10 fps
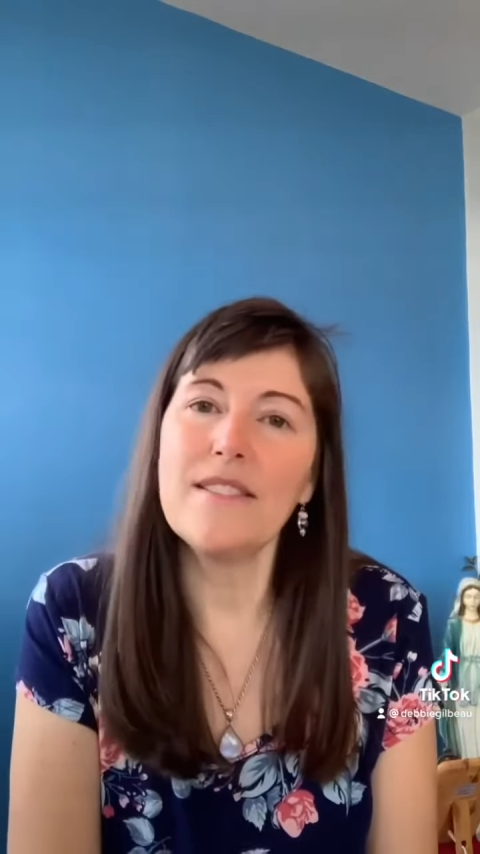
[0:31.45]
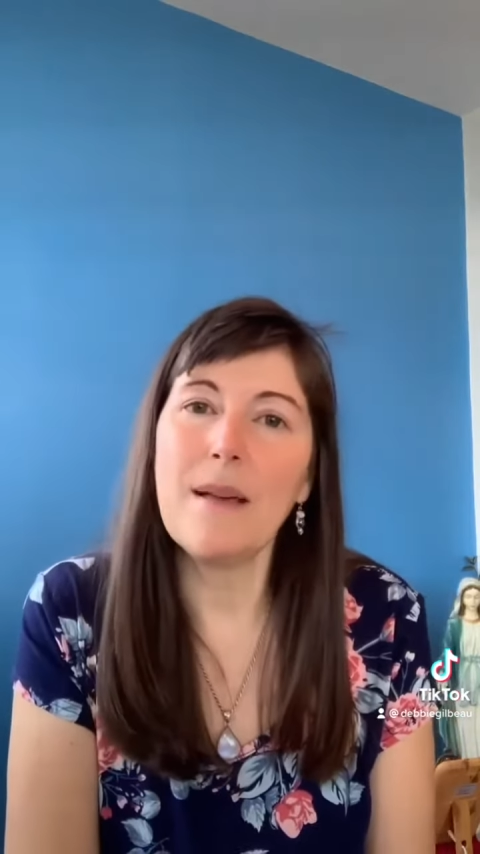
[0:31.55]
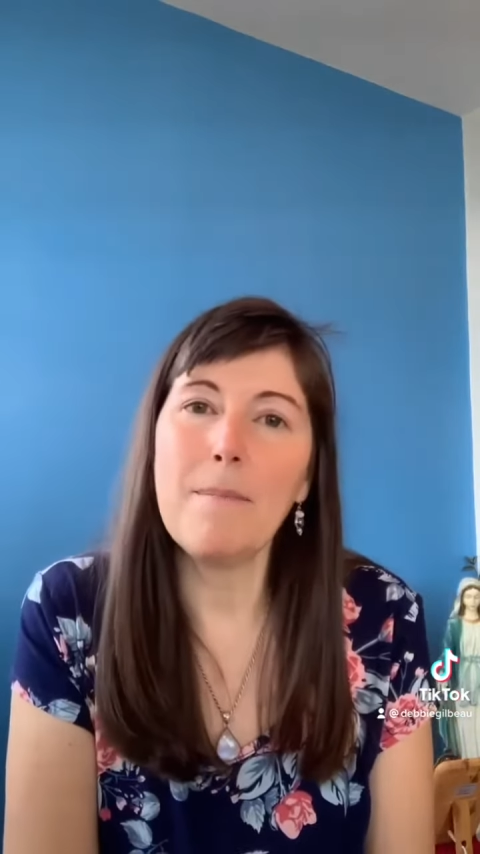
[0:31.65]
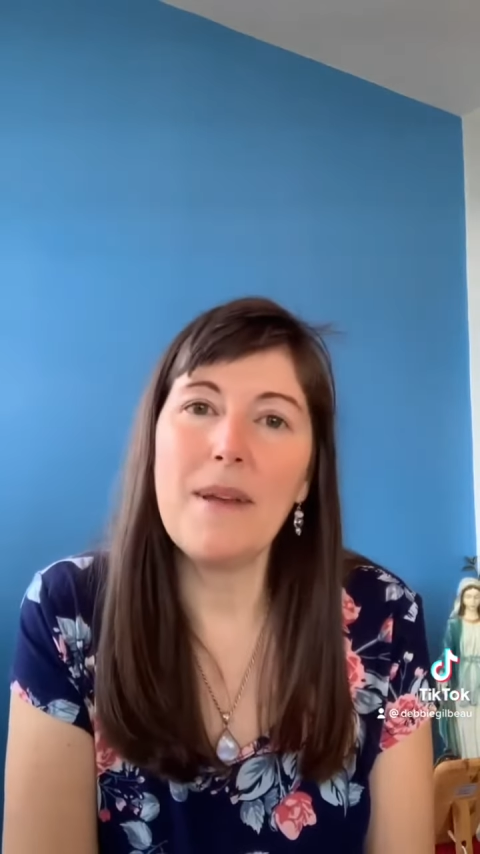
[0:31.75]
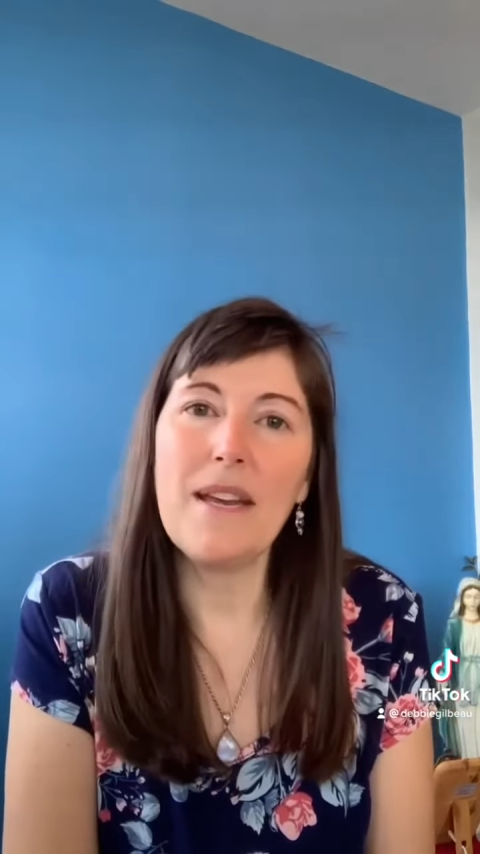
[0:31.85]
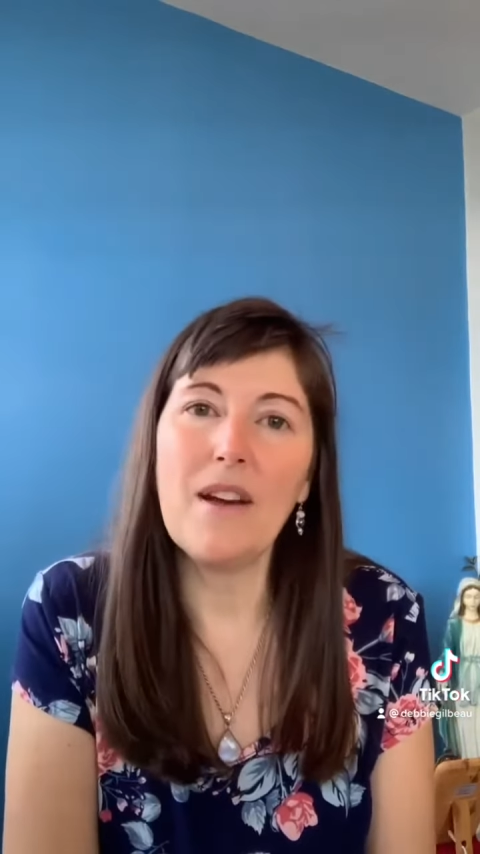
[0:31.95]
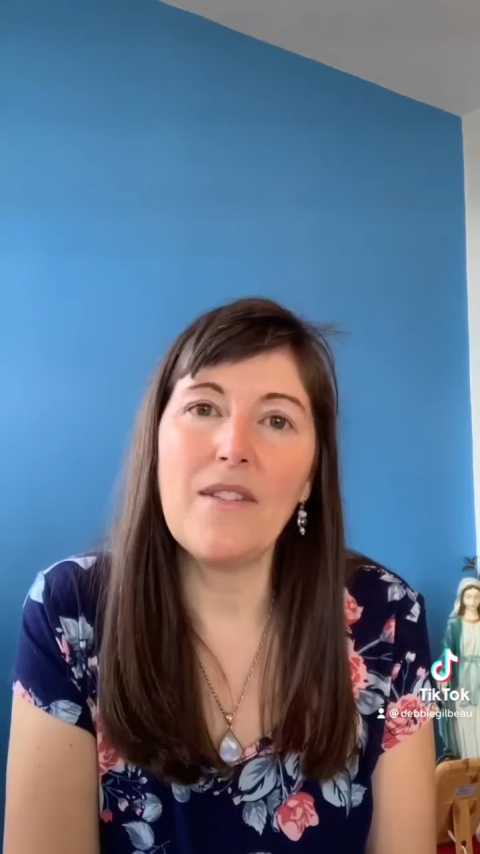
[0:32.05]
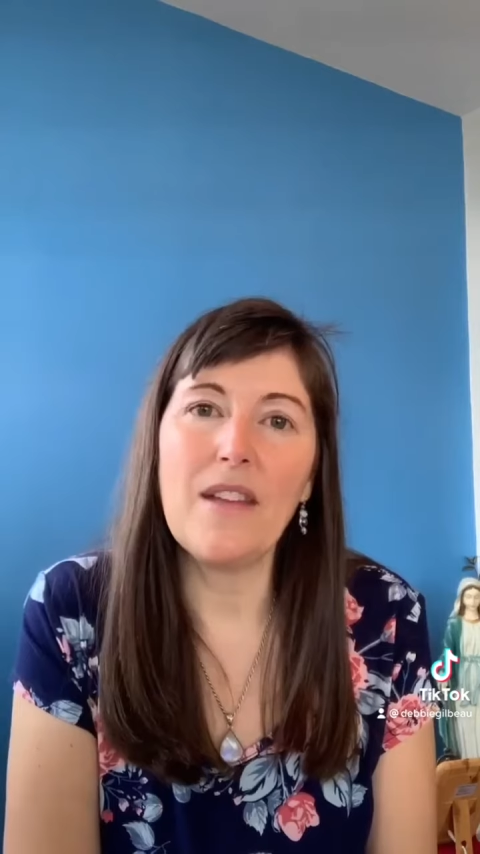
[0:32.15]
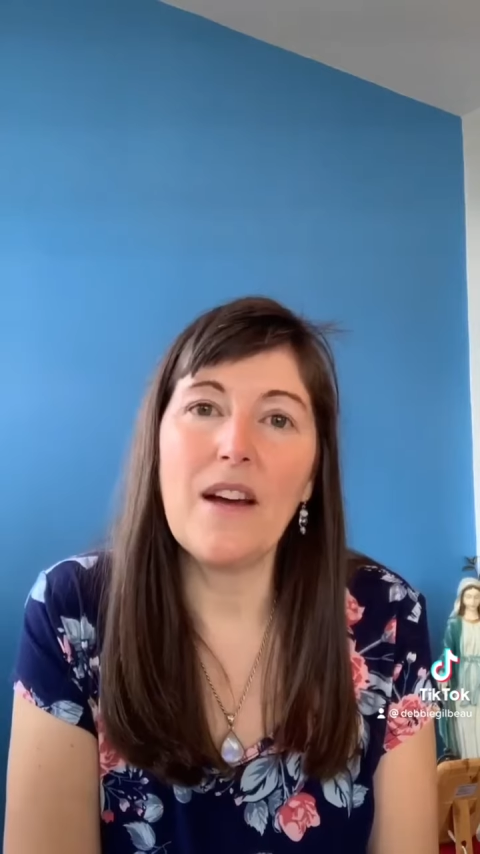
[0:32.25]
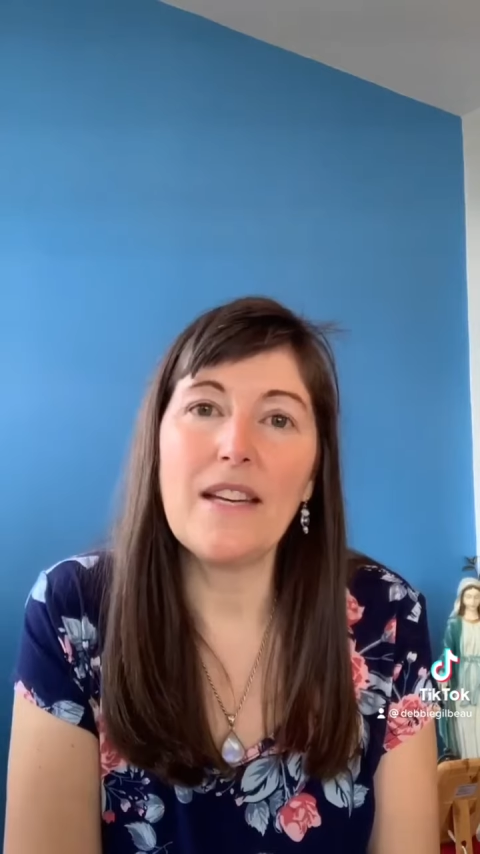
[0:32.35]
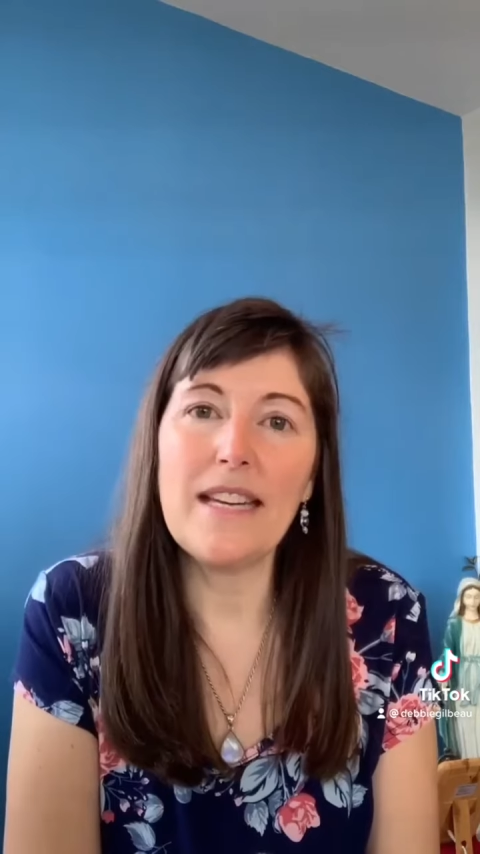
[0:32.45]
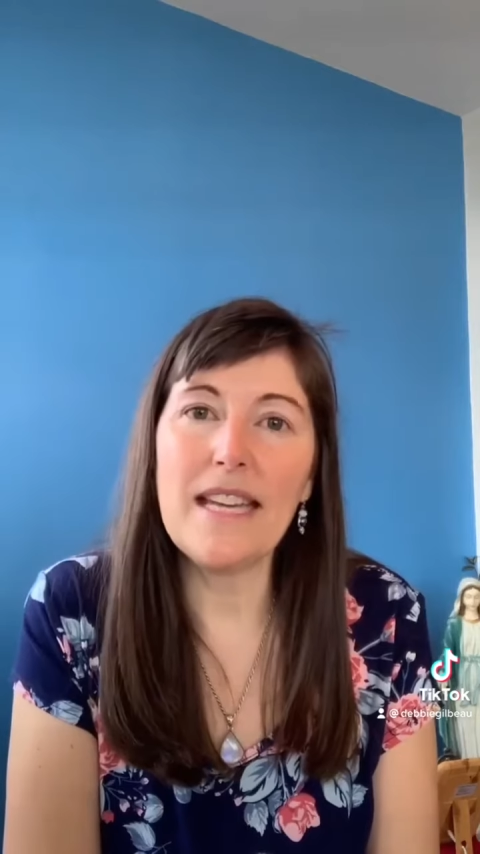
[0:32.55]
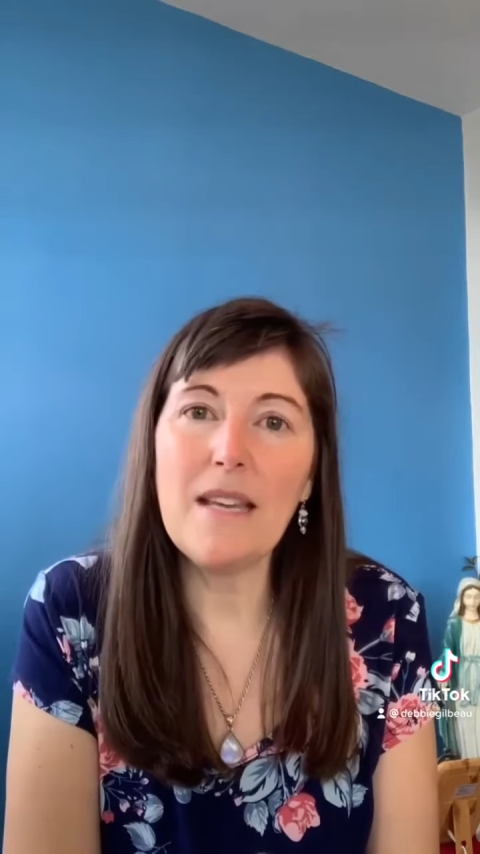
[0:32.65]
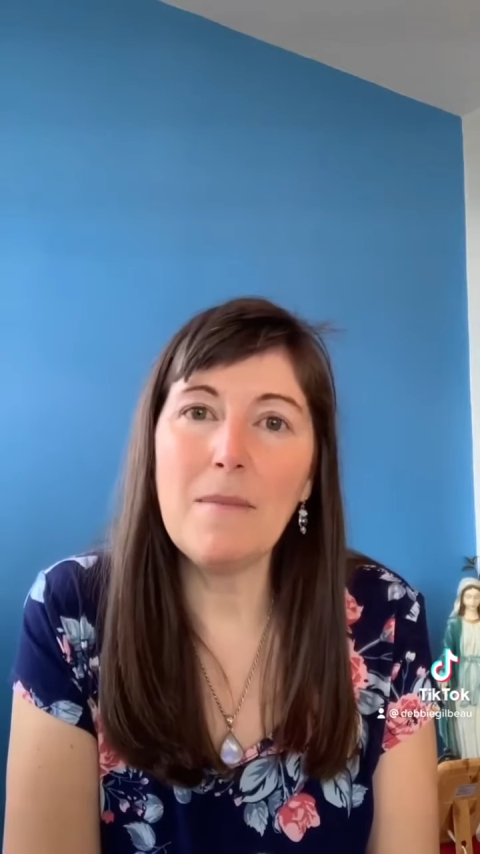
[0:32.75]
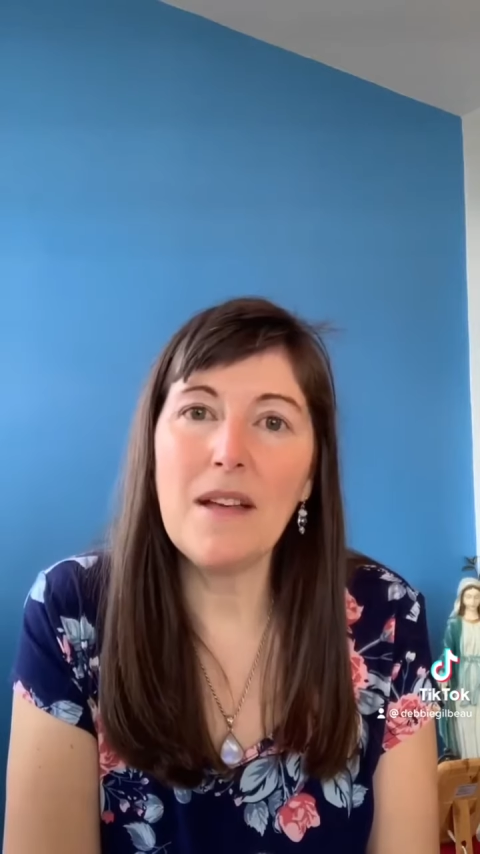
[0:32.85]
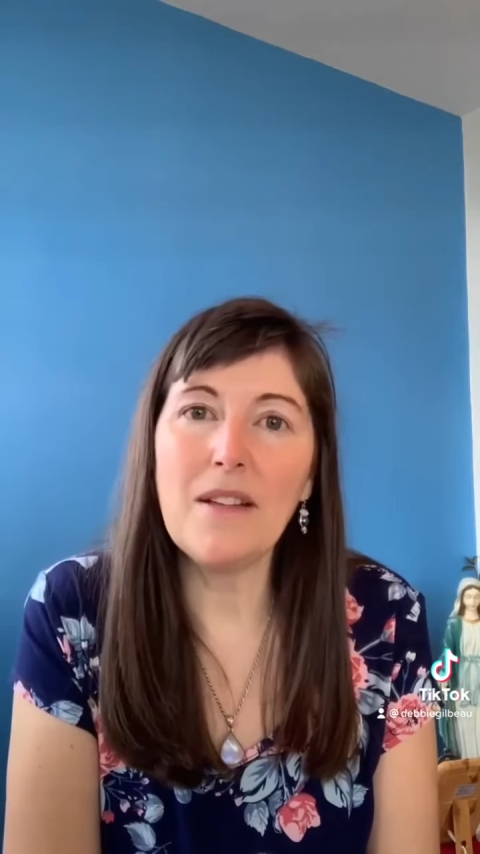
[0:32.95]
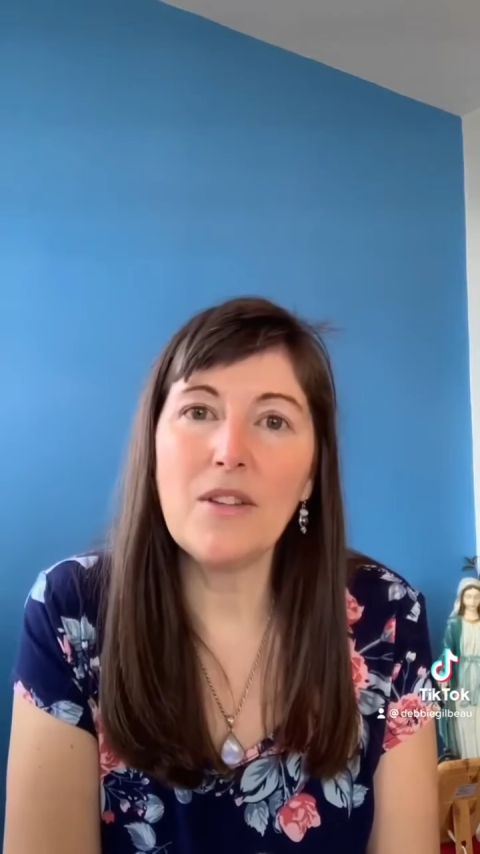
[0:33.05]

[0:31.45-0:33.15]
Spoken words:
somebody on an email,